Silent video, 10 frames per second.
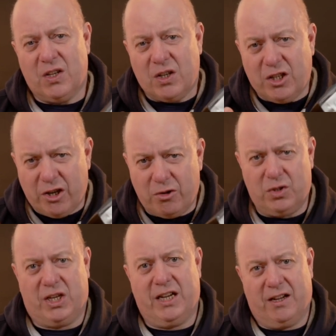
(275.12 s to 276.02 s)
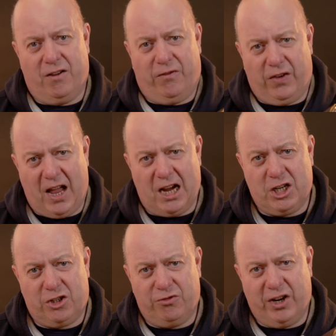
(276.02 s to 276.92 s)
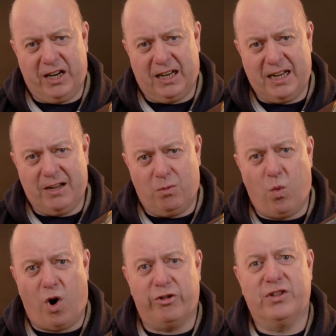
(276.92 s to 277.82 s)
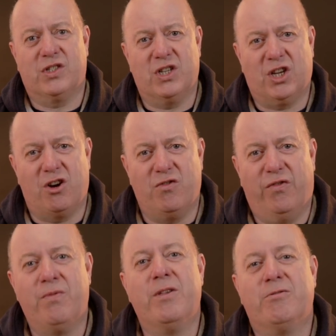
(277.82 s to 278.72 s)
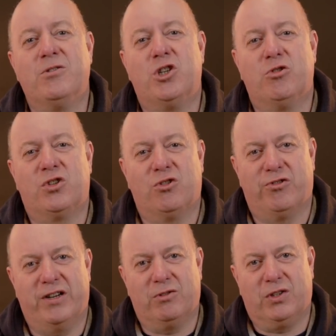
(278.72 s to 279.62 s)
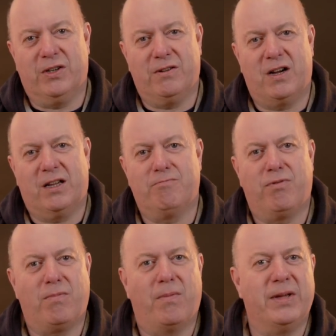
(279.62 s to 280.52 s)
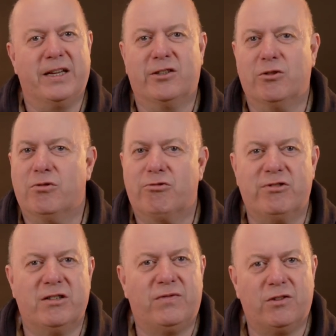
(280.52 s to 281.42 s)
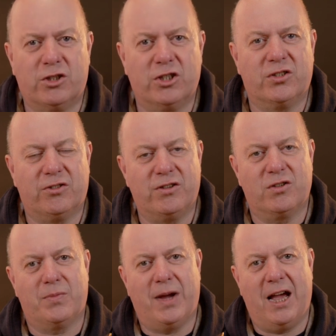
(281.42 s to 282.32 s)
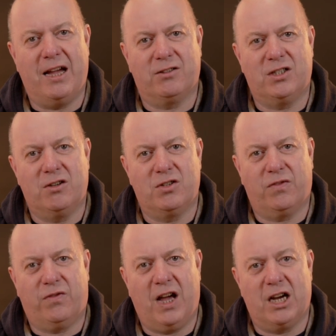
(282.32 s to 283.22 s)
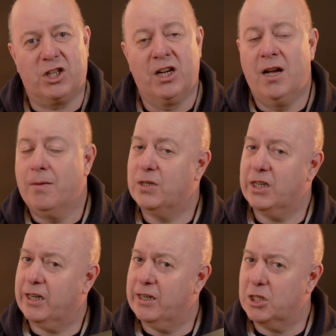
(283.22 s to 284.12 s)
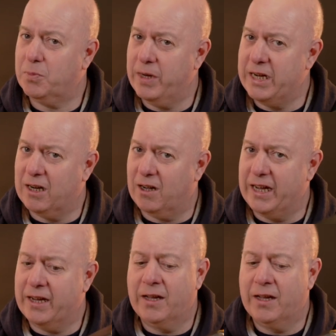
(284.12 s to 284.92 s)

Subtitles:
using a flash really warrants its own tutorials. You know, I could probably do 3 or 4 tutorials about how to use a flash, particularly a Speedlite.